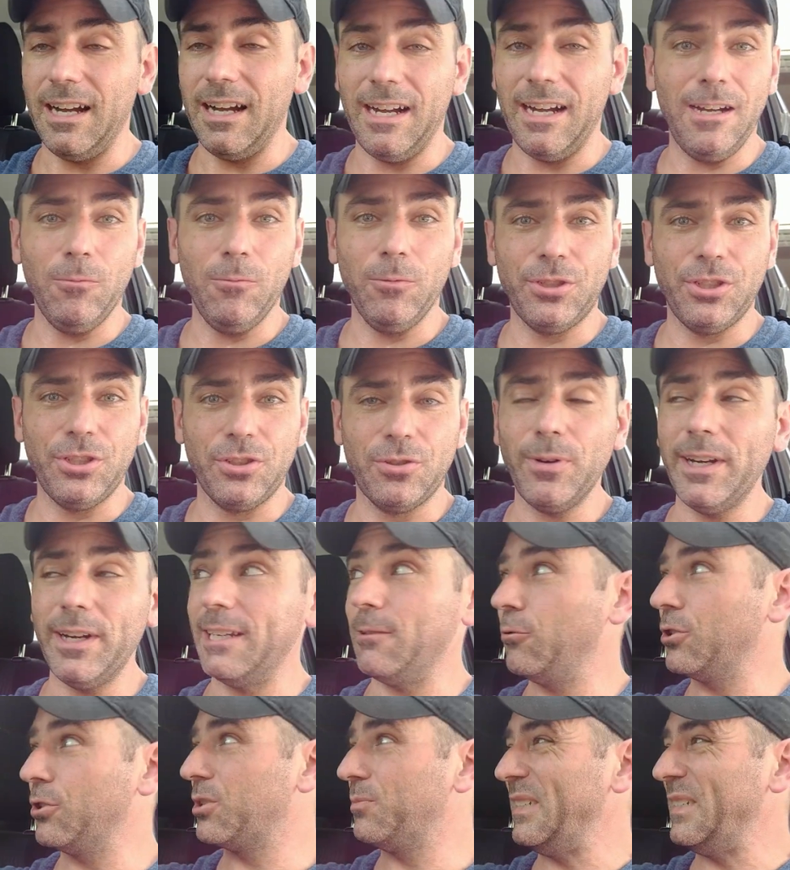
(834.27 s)
uh, which is
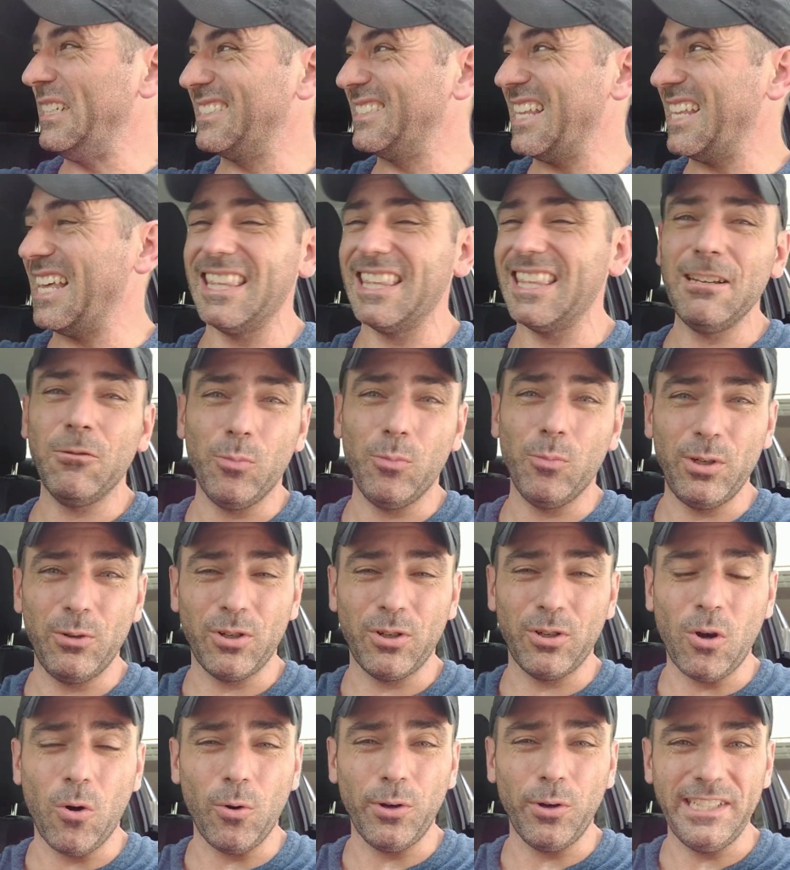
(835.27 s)
great, which means that thing will
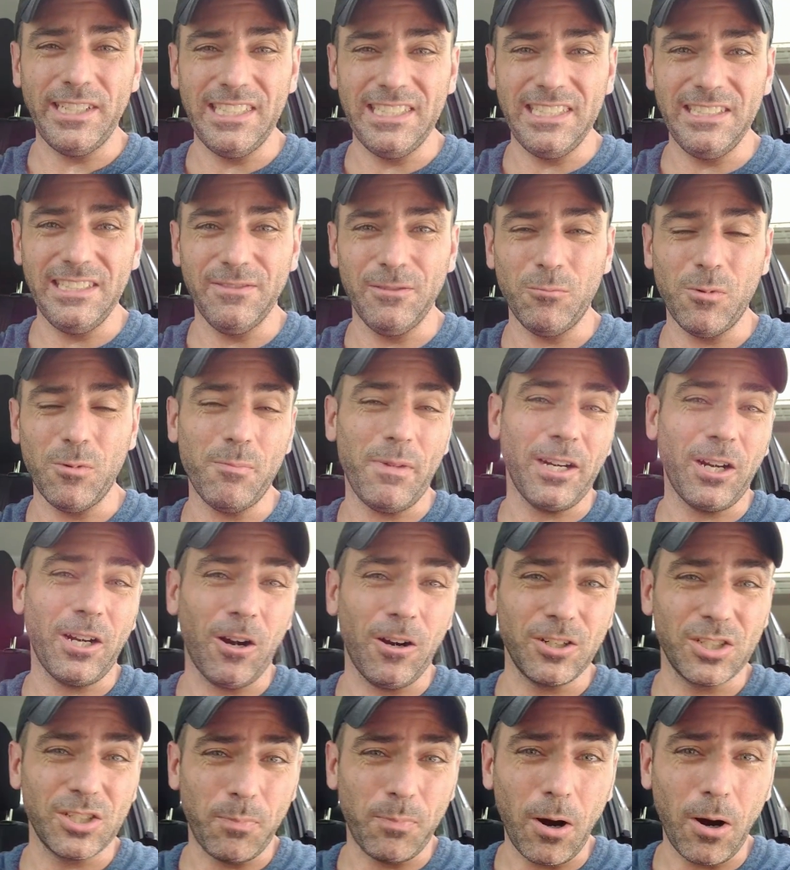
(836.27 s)
be recording even when my
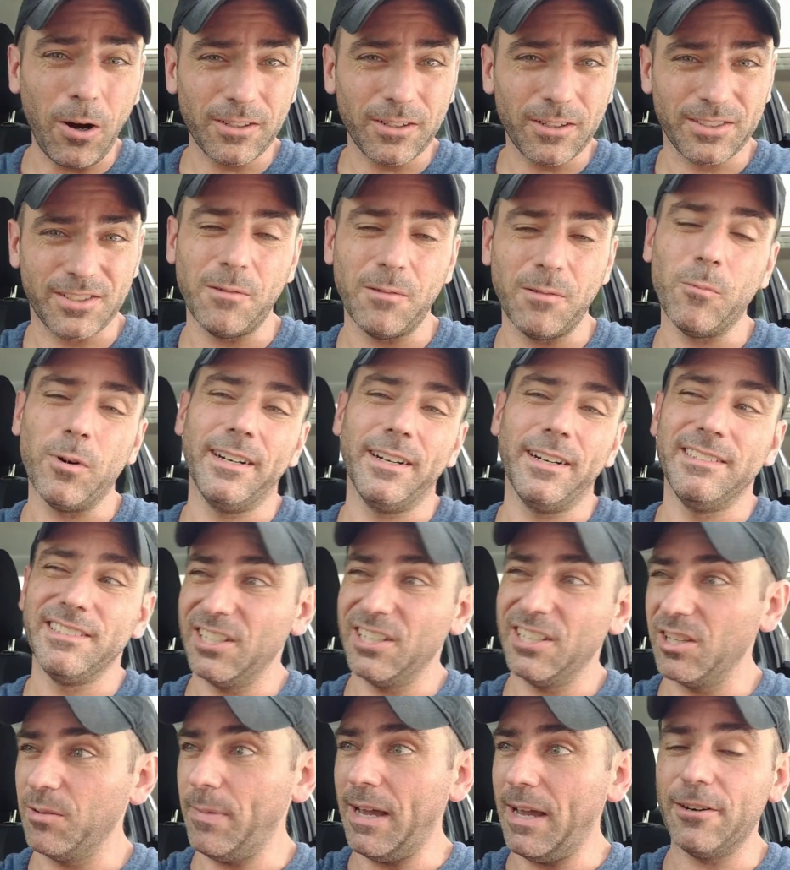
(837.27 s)
car is parked somewhere
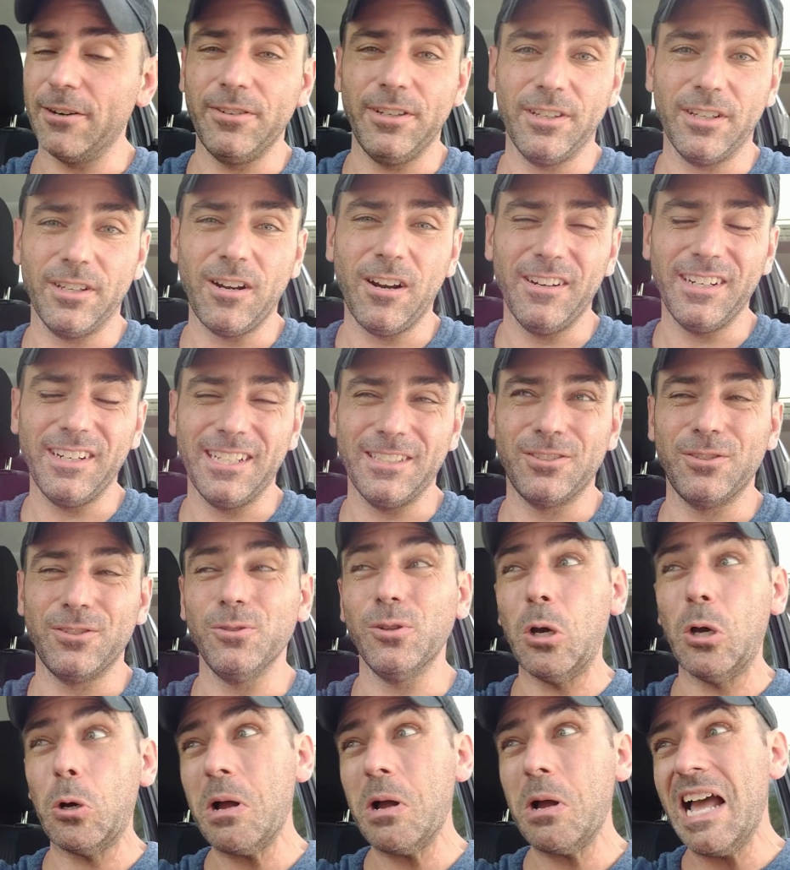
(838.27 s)
until the battery on the car gets
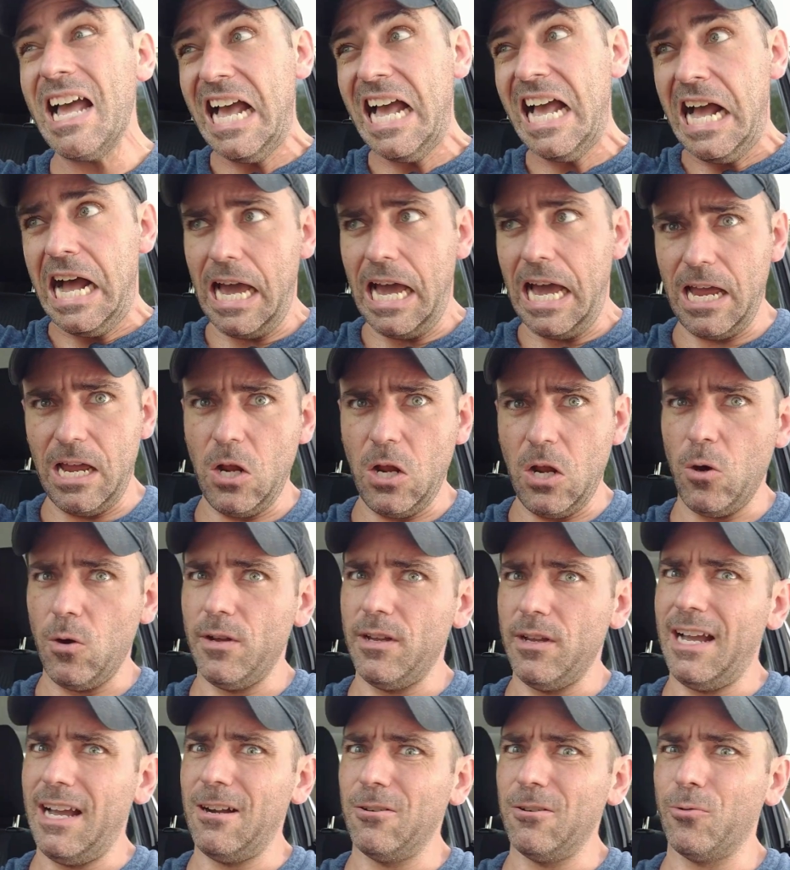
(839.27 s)
too low. I don't
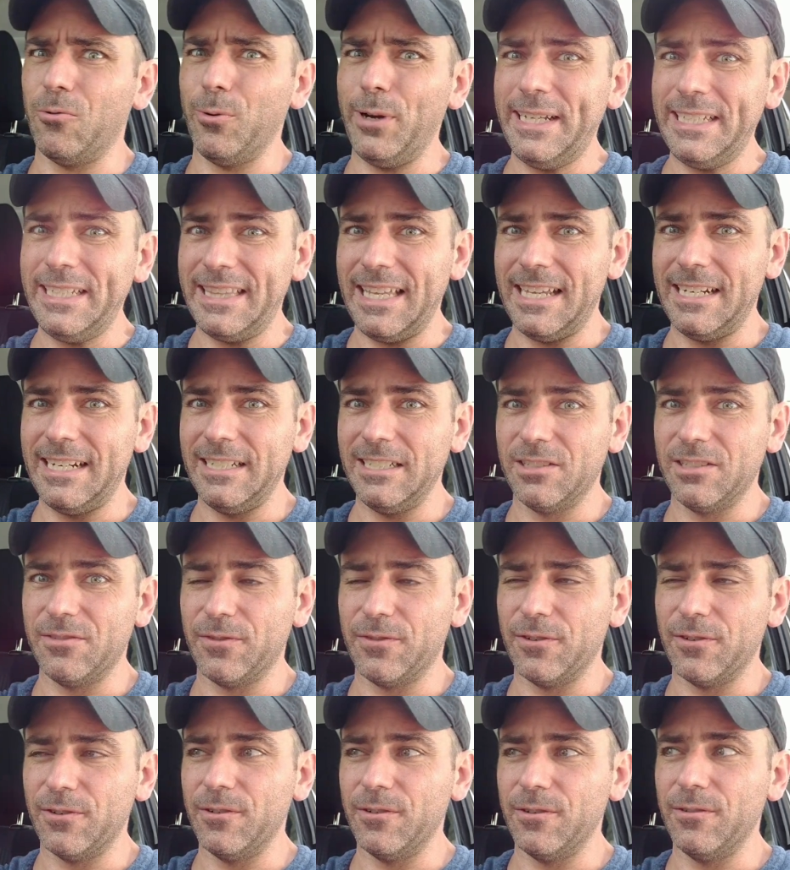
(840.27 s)
know how great that
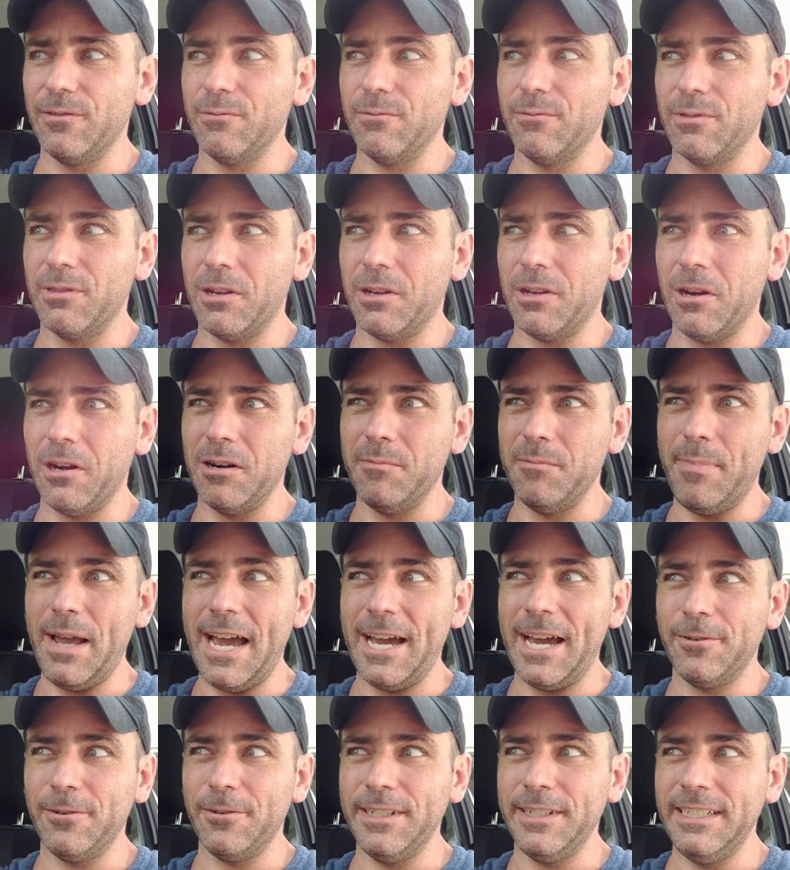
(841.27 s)
is for the car
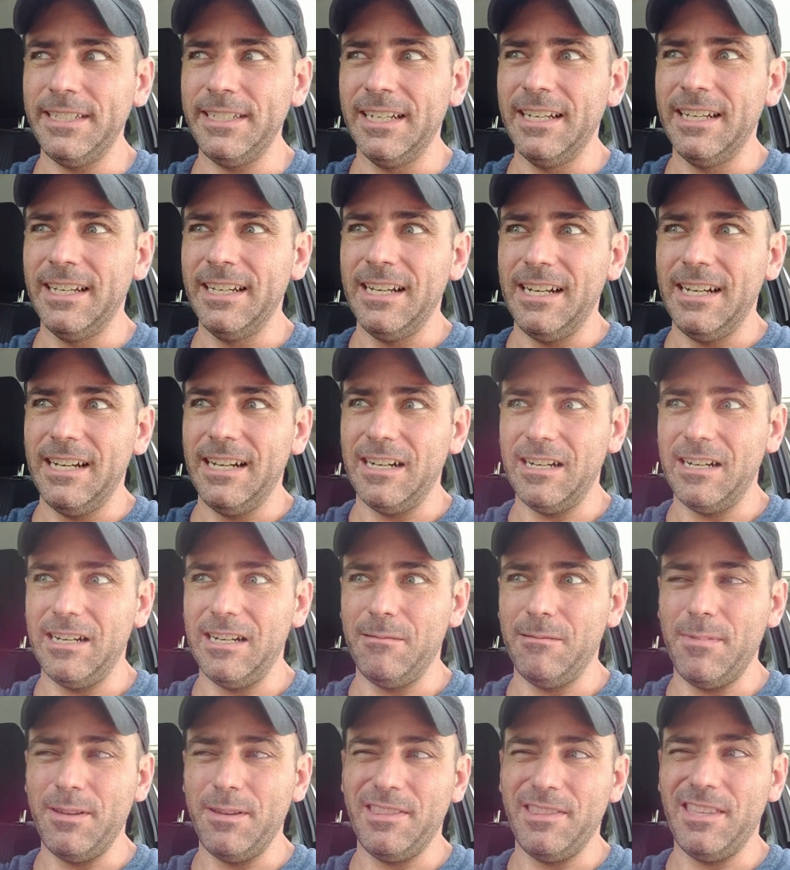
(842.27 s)
battery.
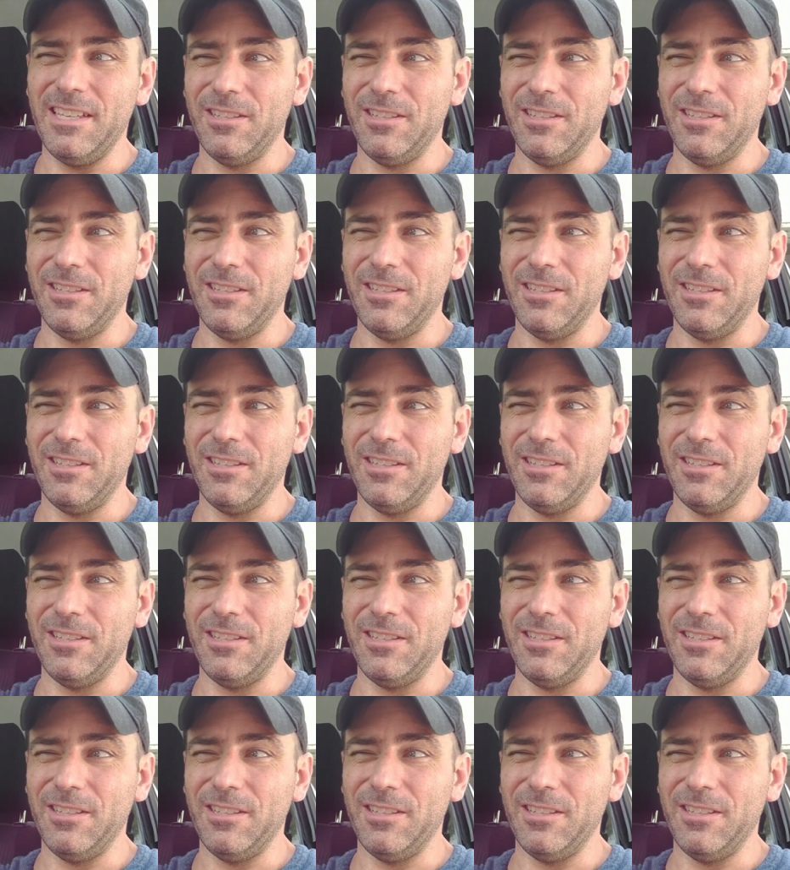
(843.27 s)
Um,